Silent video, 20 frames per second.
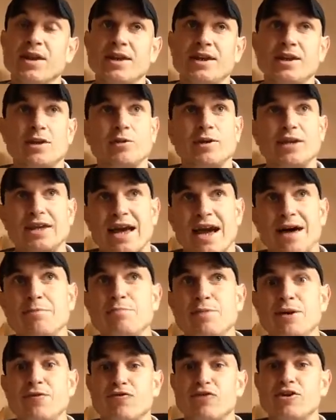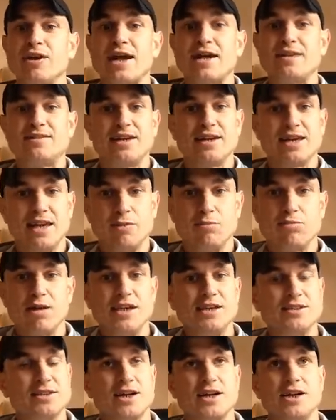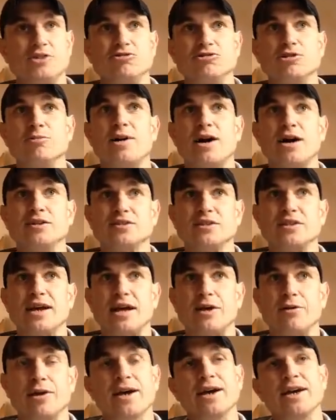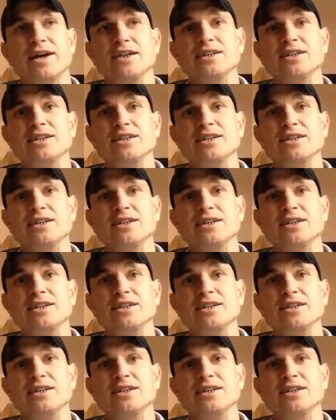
You know, he can be frenetic, he plays at 100 miles an hour.